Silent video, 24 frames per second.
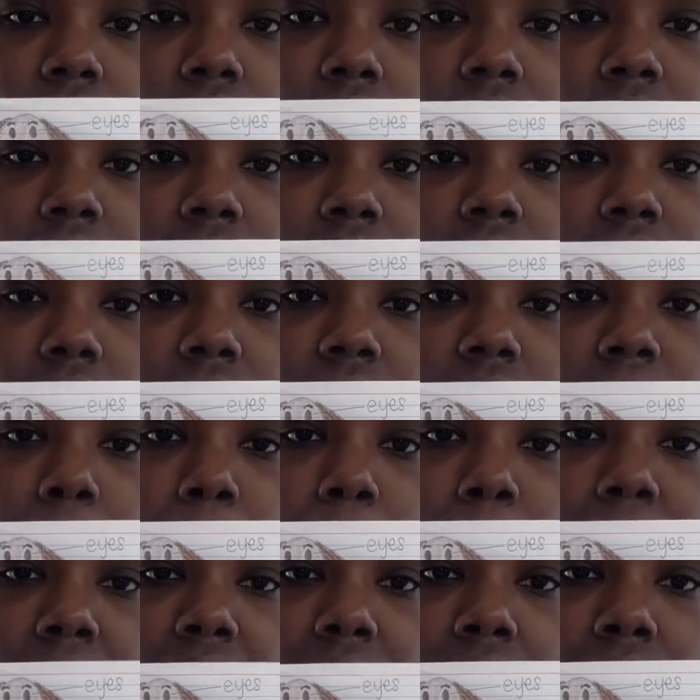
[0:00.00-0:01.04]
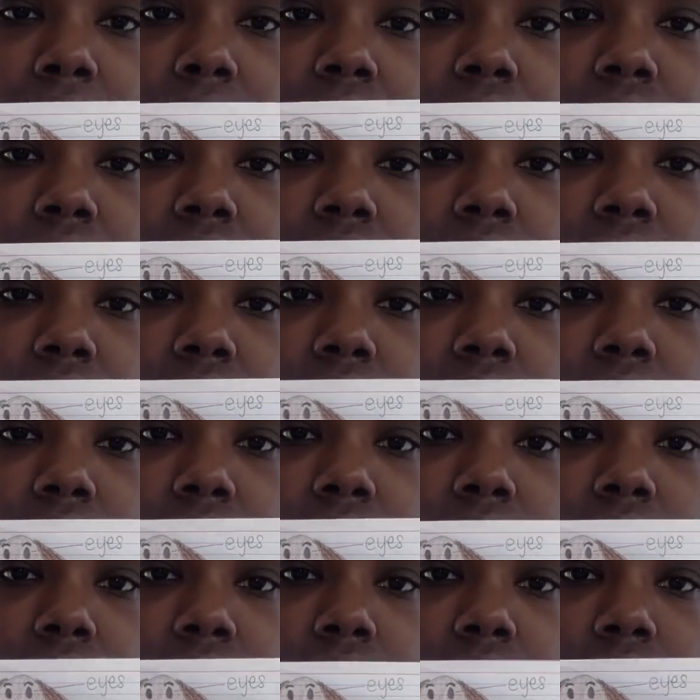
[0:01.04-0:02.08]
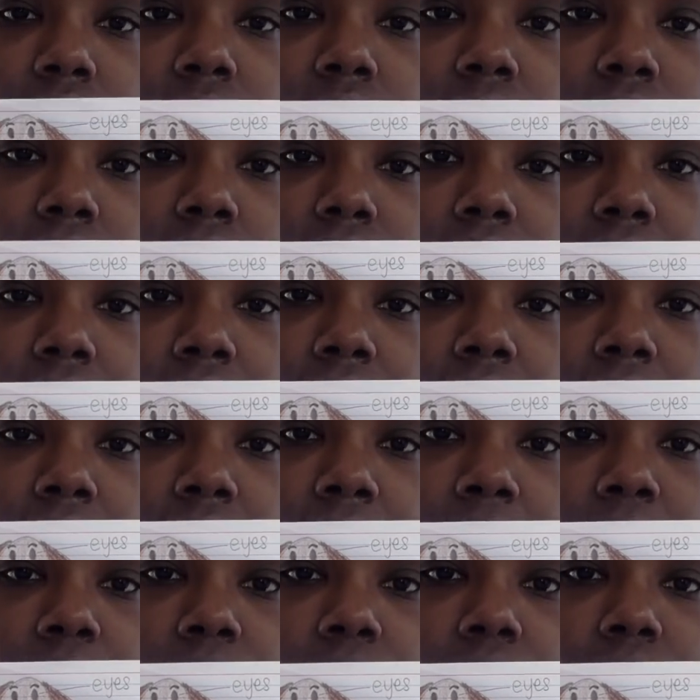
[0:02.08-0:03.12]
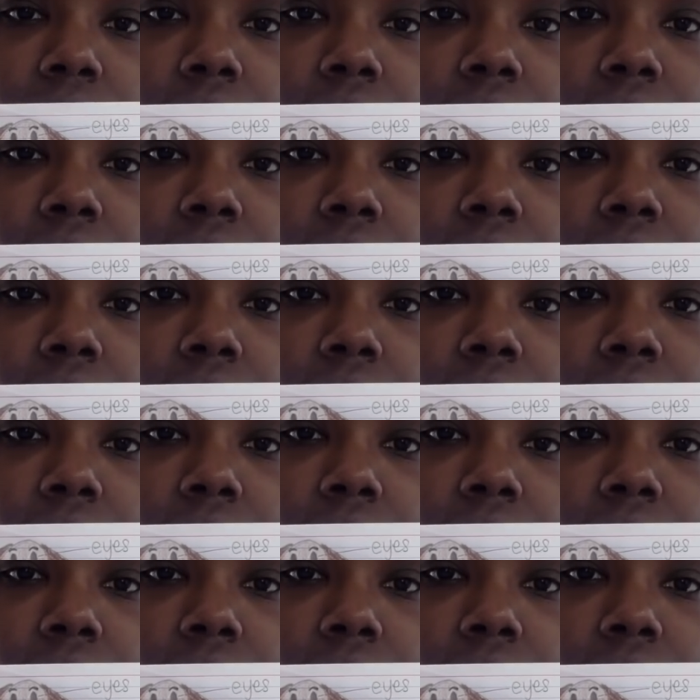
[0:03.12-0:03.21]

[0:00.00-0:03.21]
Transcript: Here's the mouth, okay?